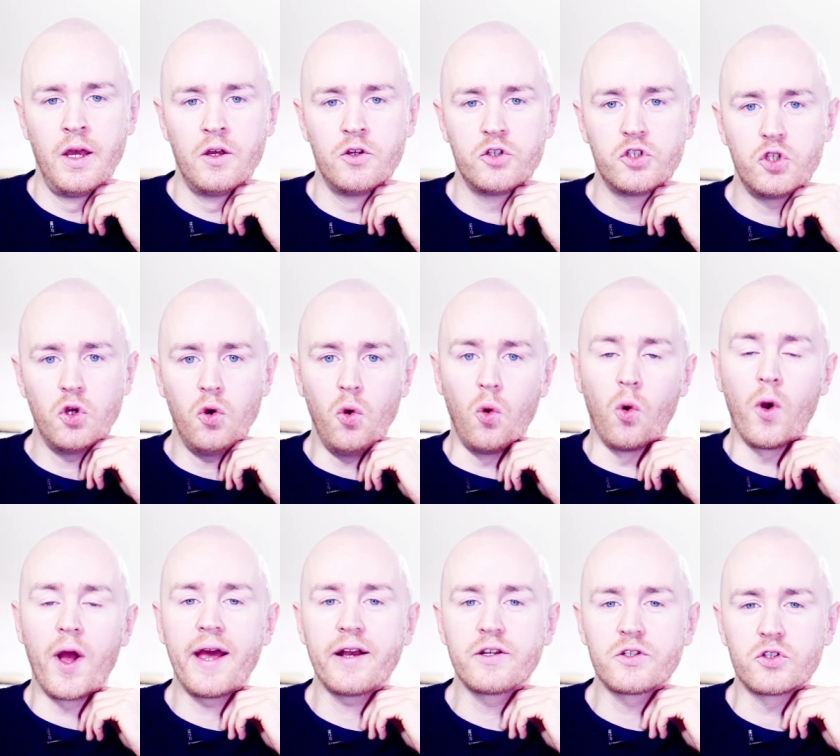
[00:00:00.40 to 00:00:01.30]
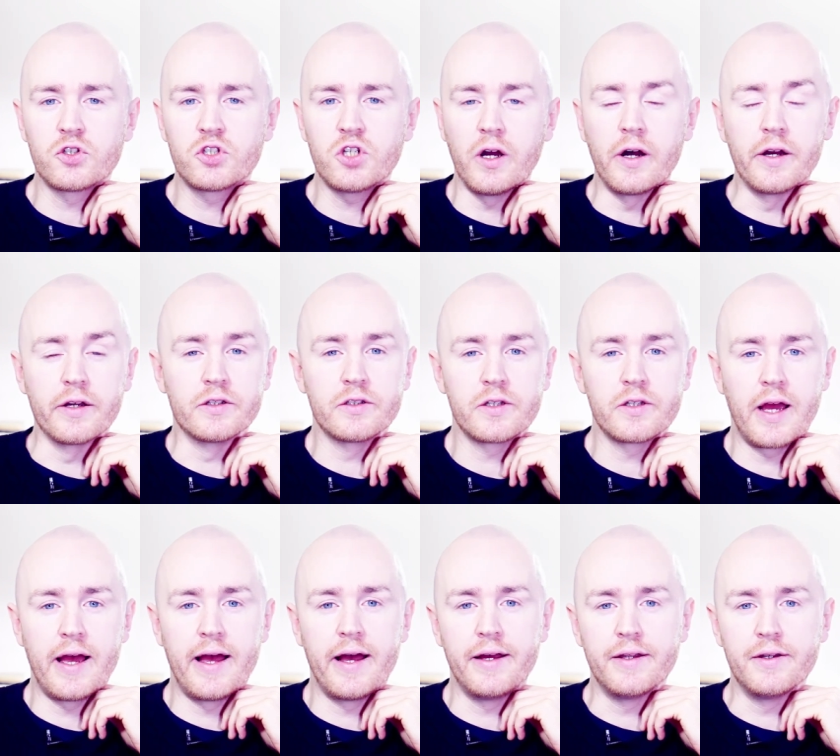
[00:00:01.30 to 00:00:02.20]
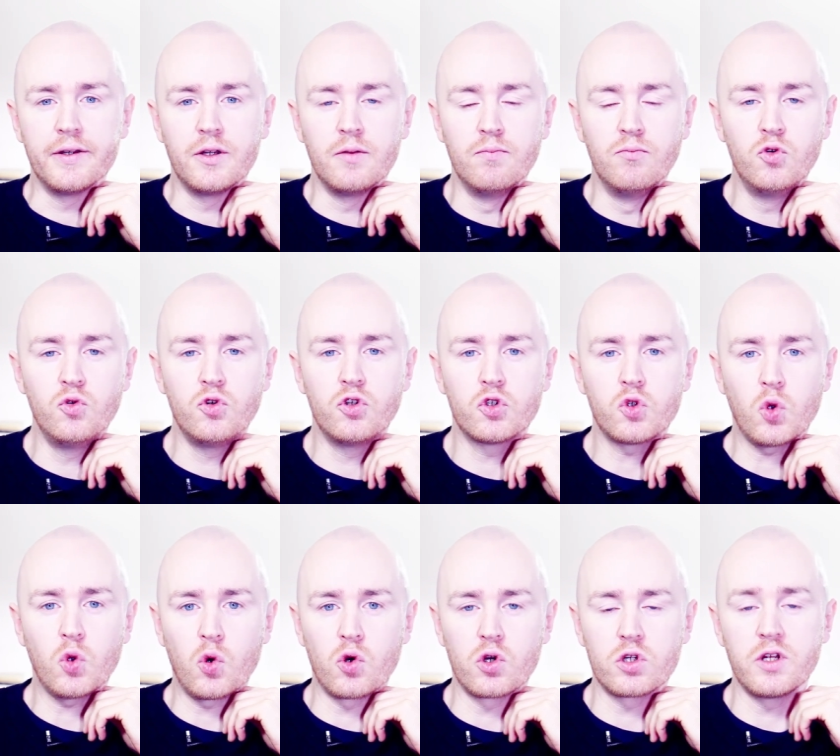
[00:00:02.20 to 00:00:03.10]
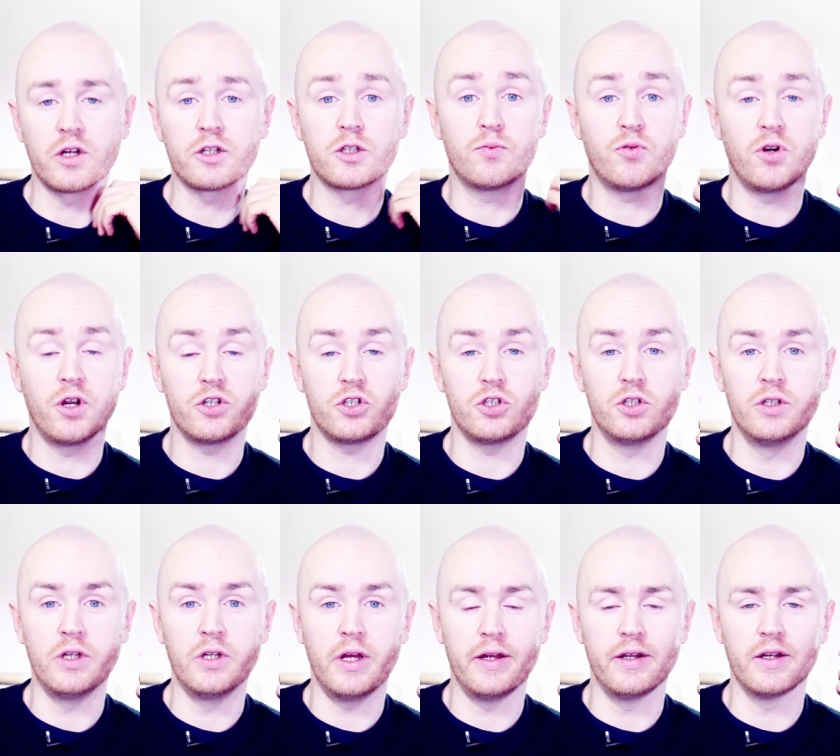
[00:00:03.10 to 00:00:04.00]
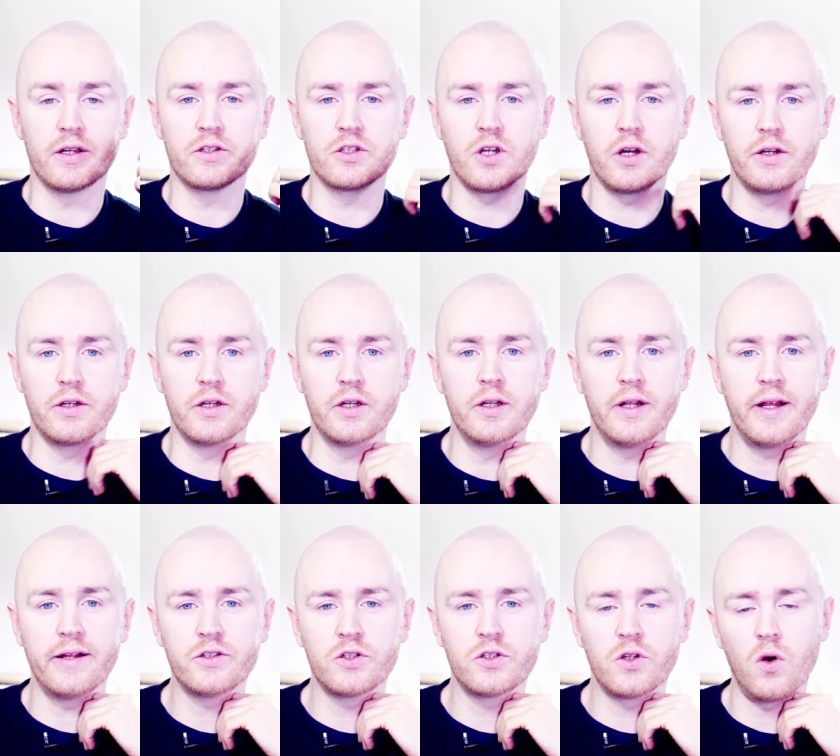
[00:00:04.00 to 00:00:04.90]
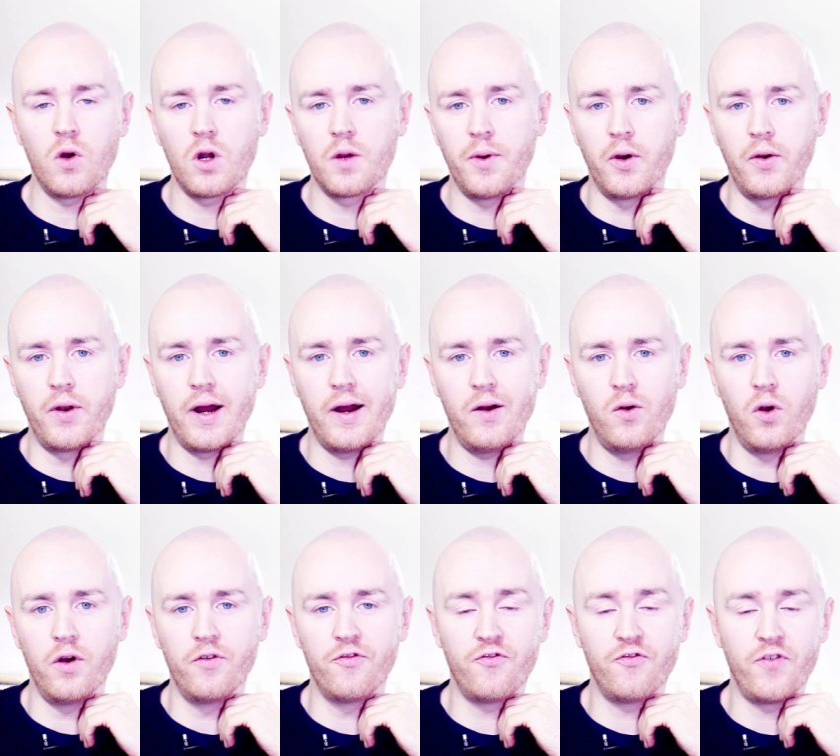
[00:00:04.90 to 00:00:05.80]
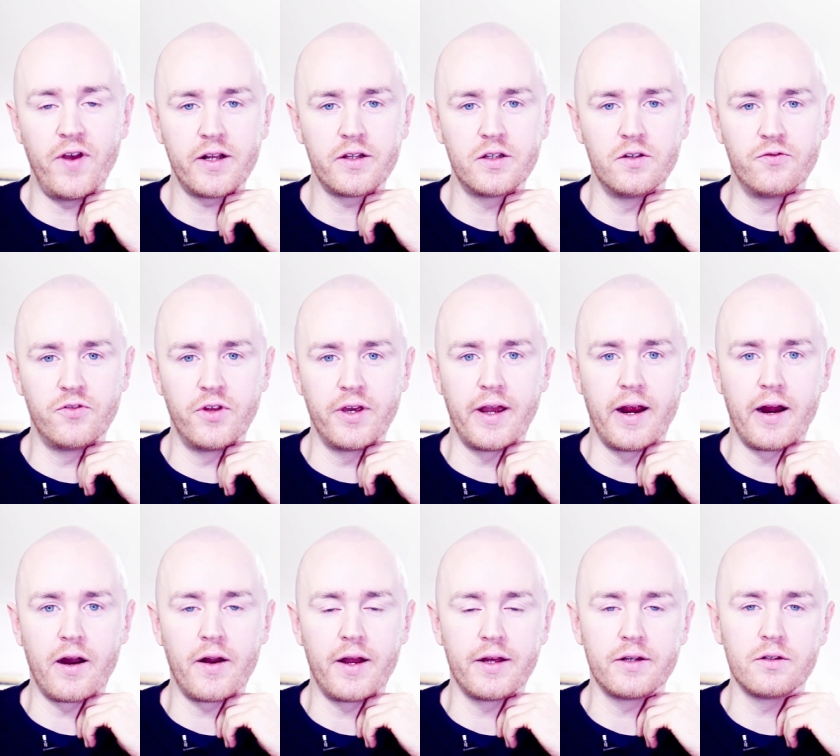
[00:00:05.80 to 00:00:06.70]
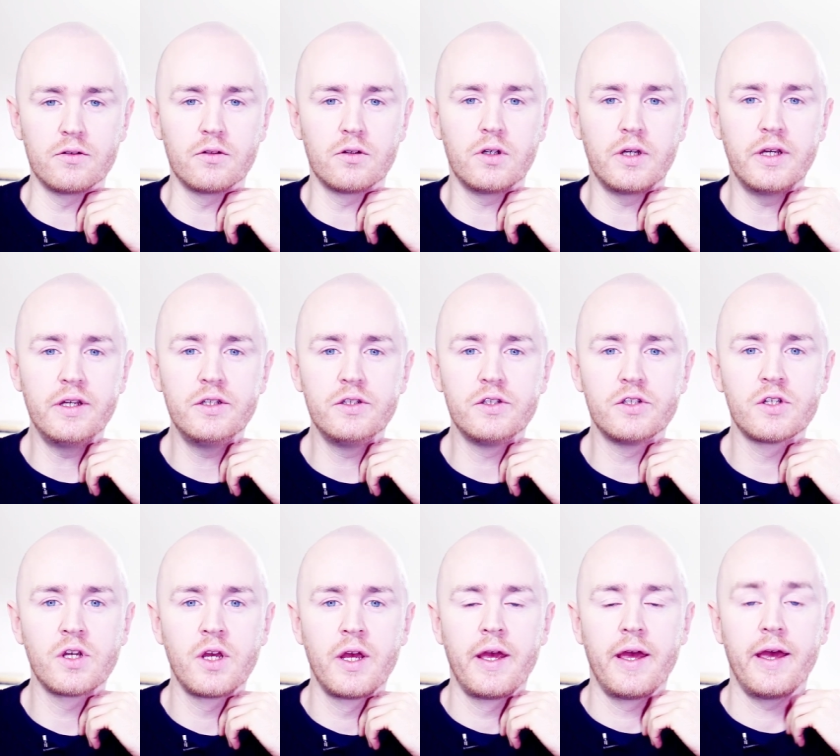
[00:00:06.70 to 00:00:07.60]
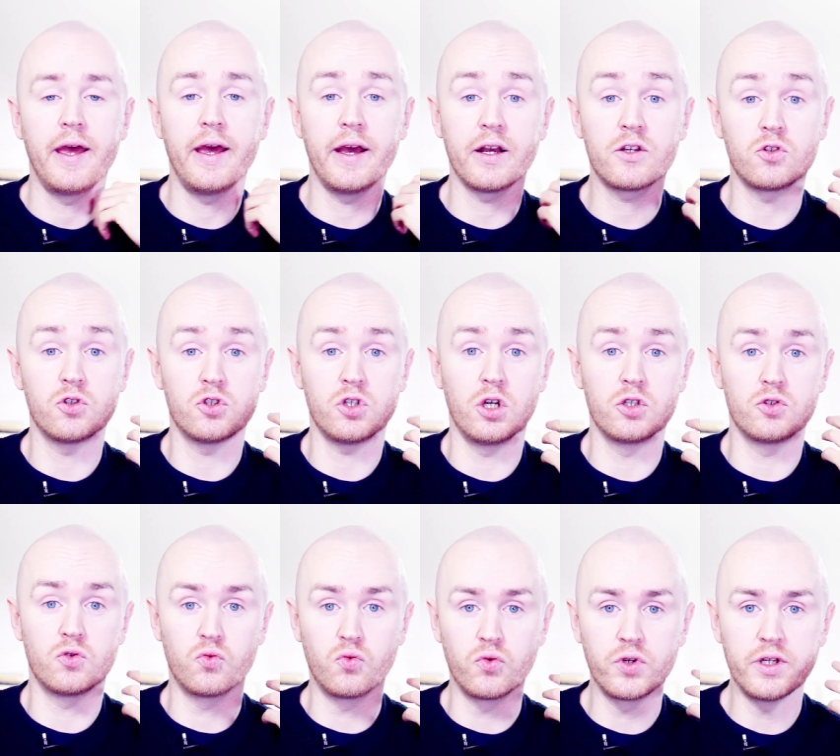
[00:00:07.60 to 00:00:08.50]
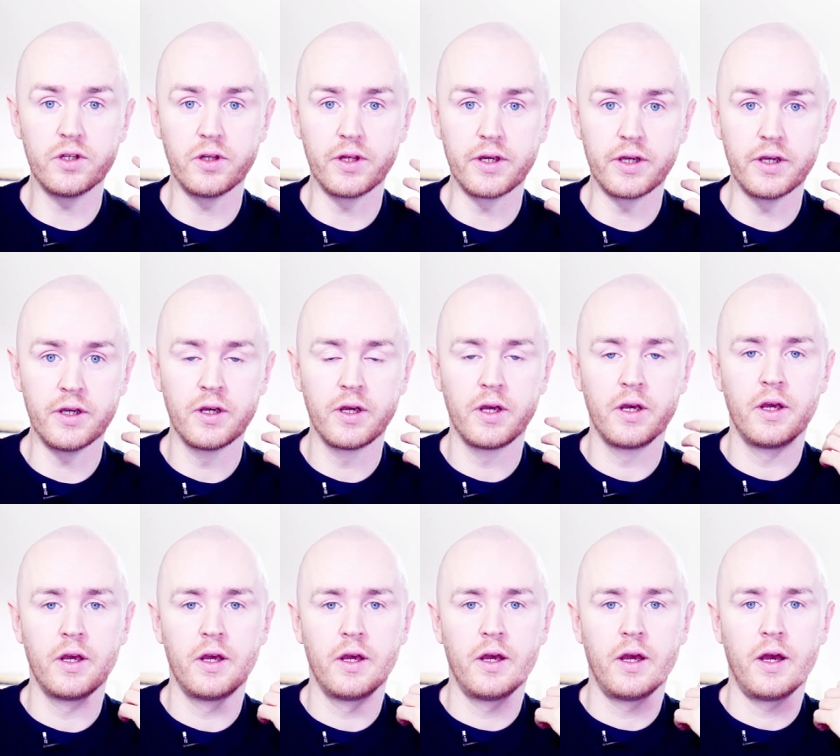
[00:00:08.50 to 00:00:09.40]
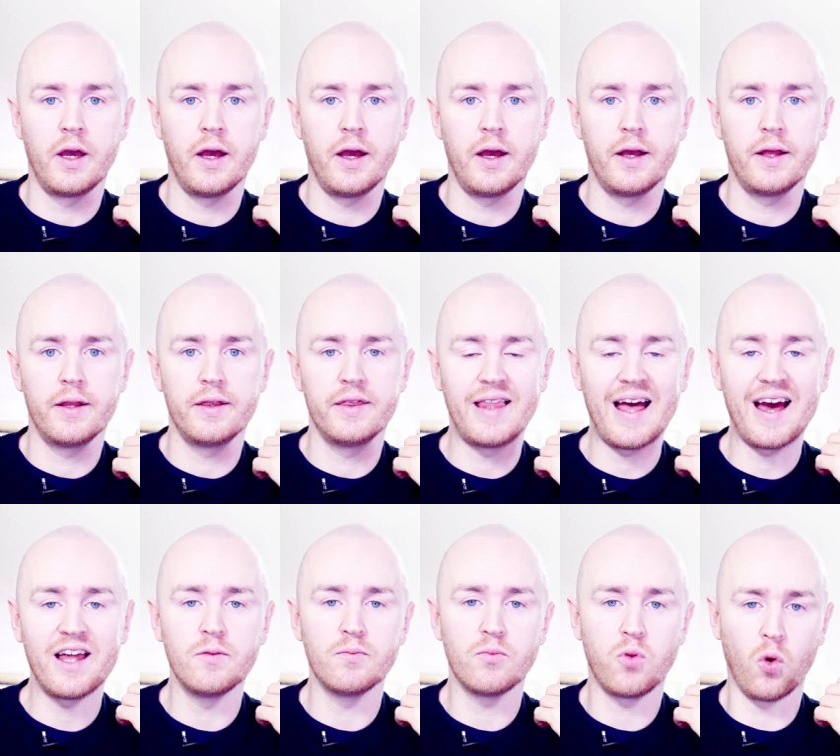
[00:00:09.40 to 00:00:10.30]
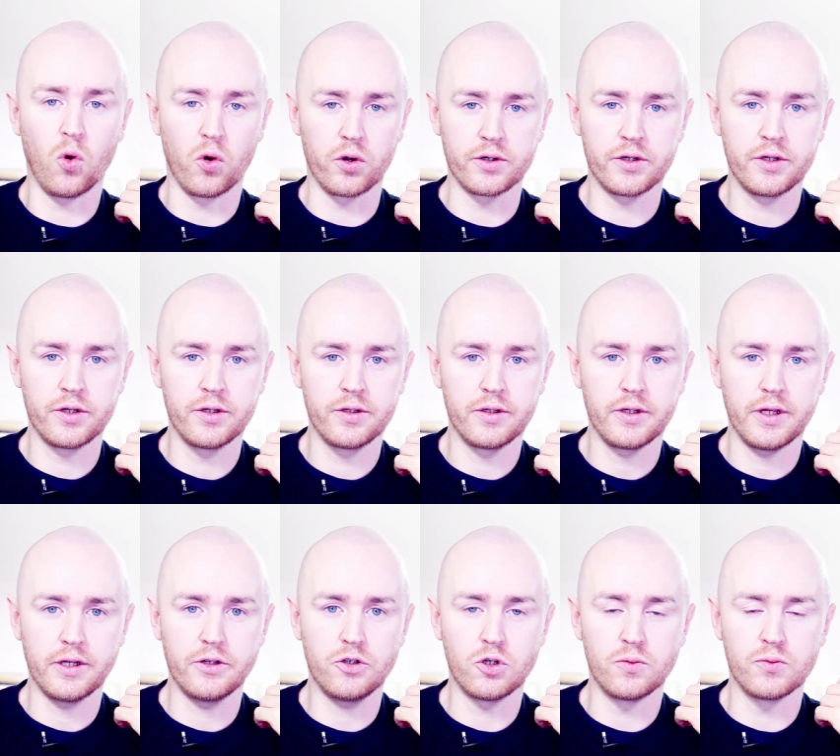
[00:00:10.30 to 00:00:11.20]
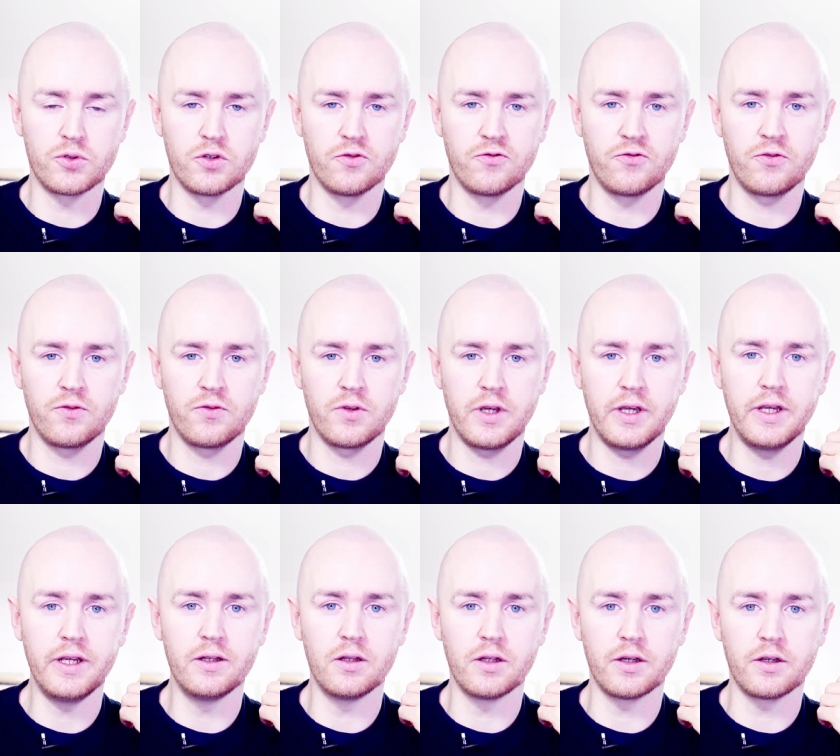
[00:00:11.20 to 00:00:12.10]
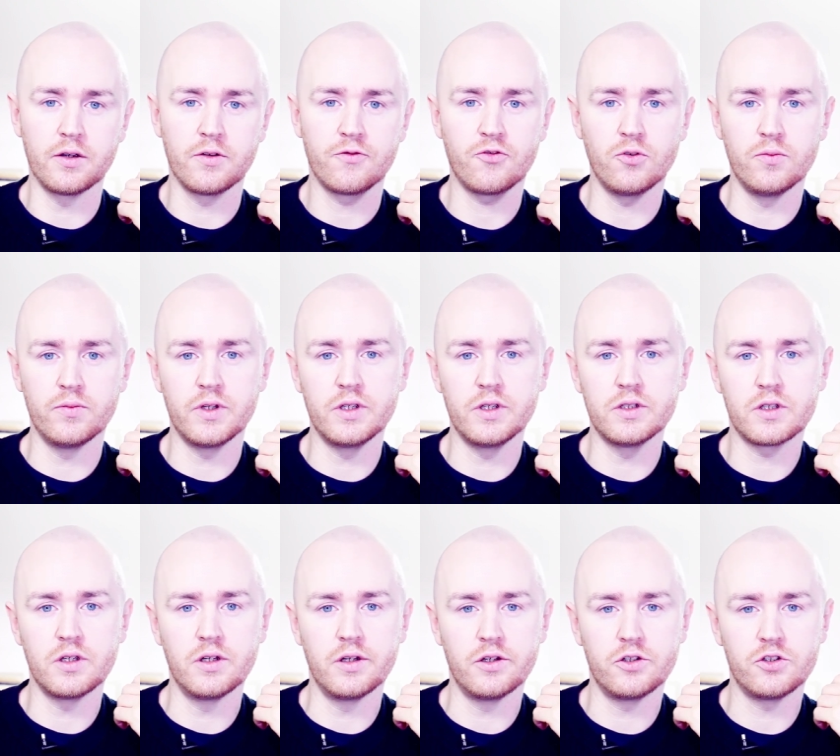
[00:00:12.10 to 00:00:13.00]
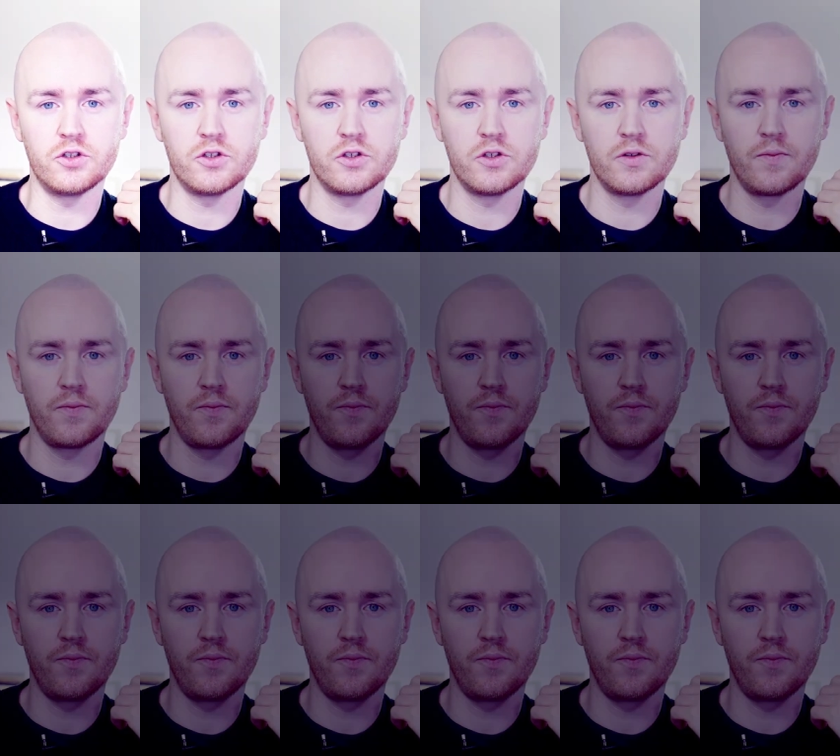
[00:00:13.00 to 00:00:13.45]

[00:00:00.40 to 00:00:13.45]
So exercise and mood disorders like depression and anxiety, let's talk about how effective they are, and is exercise really that important in terms of healing from these conditions?